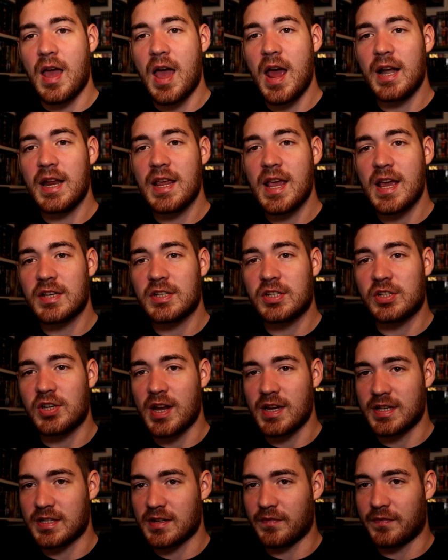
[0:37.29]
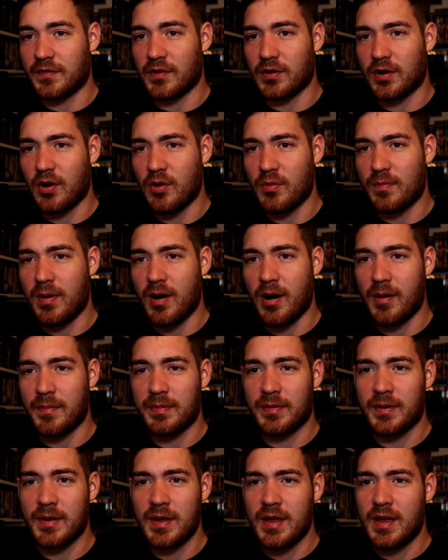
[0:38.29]
NES Jason Funko
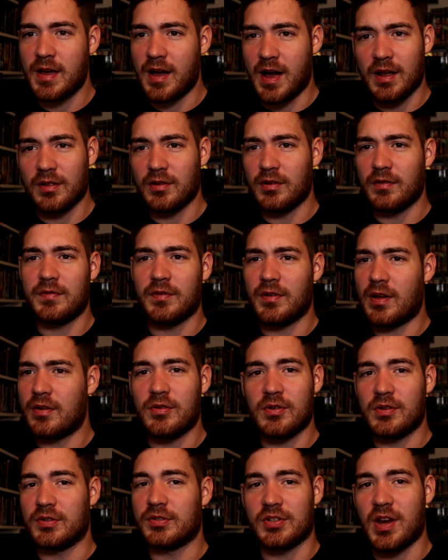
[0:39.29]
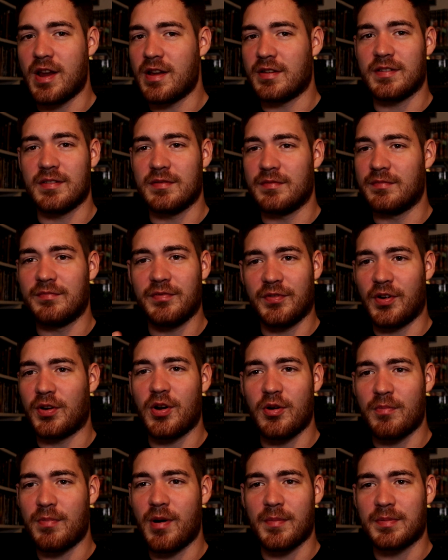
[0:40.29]
Pop. I love all Jason
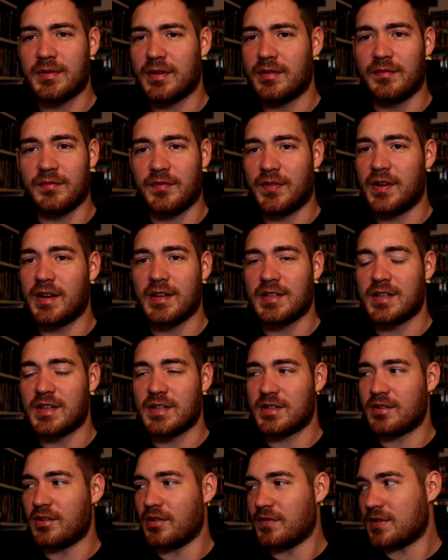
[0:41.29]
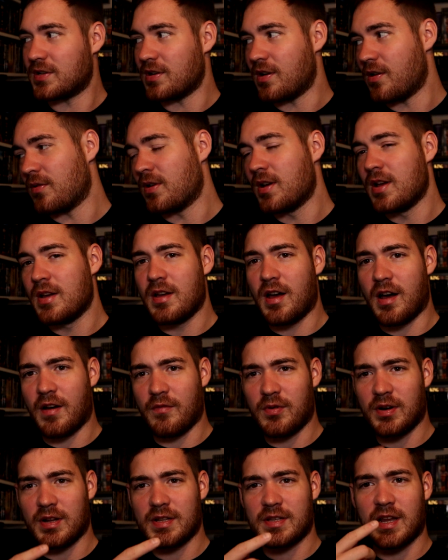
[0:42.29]
Funko Pops and figures and stuff, so
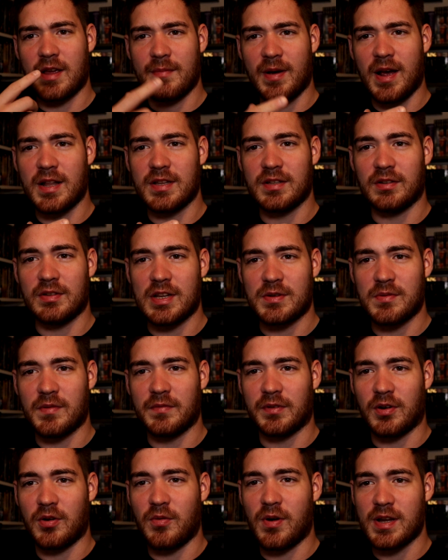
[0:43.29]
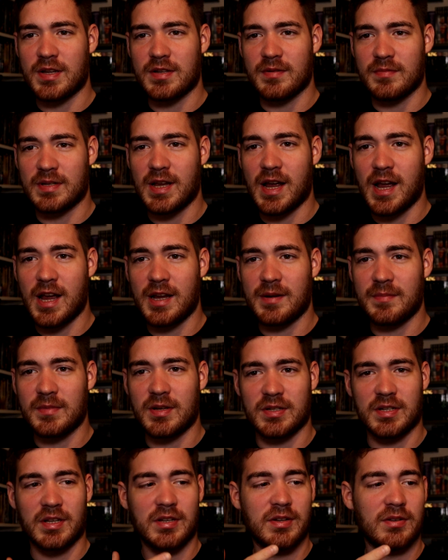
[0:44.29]
I've wanted to get my hands on this one for quite some time
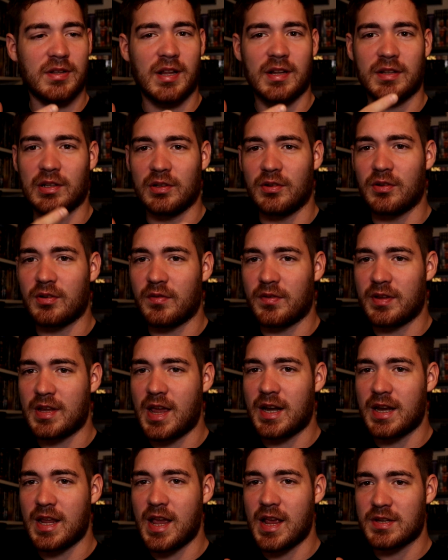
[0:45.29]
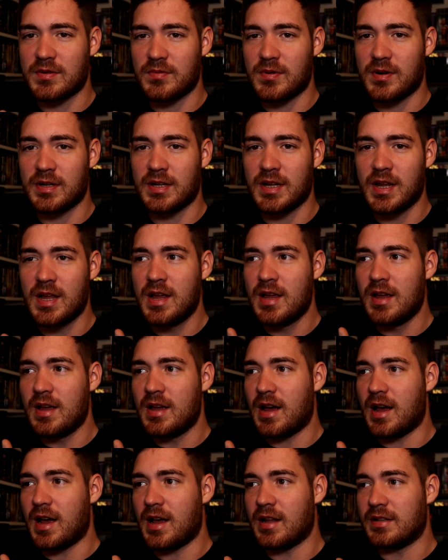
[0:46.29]
because I do like the look of the NES one,
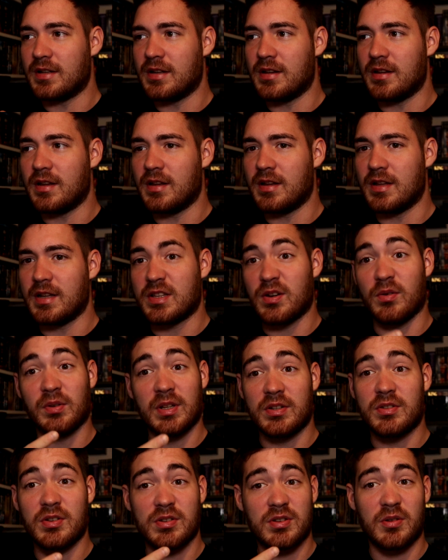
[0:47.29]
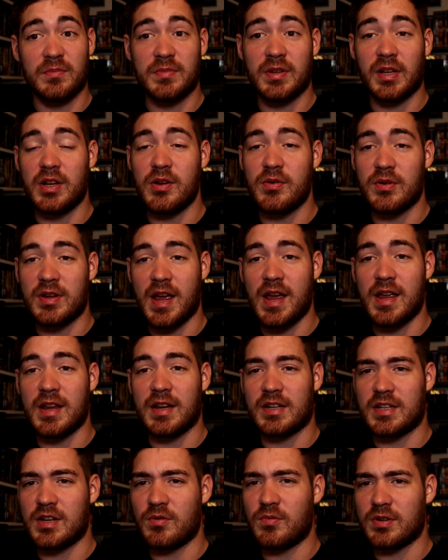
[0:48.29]
and it's only just come to the UK
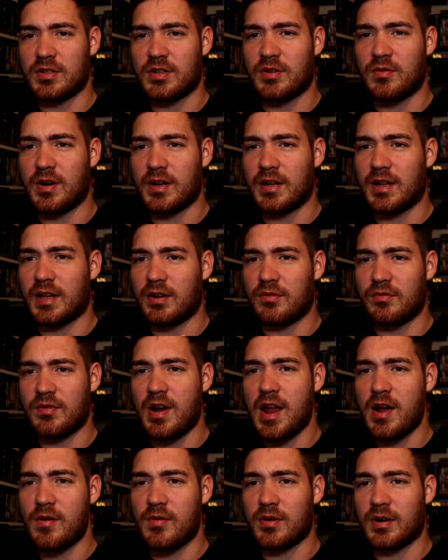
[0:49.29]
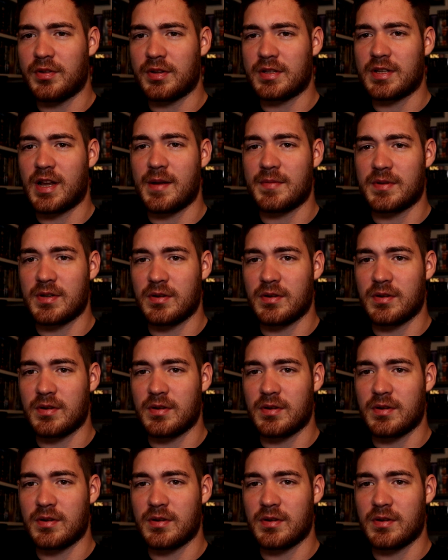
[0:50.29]
because it was quite like a rare one at the time.